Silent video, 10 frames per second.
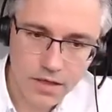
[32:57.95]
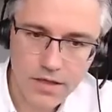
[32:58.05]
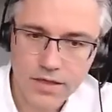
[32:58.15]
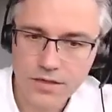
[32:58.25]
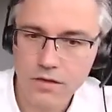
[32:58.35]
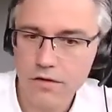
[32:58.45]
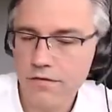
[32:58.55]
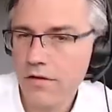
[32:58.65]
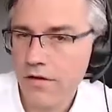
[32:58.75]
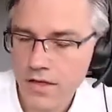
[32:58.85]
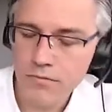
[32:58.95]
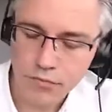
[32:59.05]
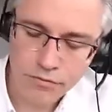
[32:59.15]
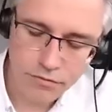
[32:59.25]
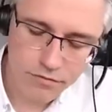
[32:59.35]
is either
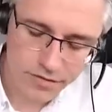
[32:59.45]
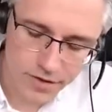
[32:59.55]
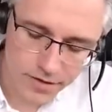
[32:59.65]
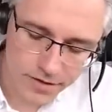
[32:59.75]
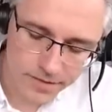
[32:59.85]
improving